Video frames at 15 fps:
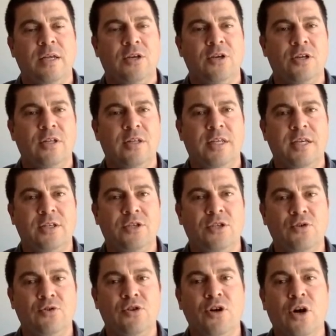could lead
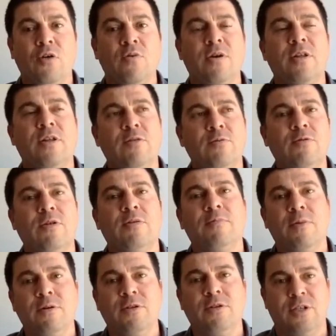to going through the
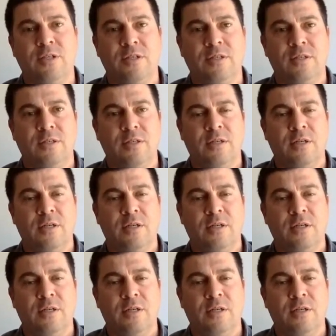motions,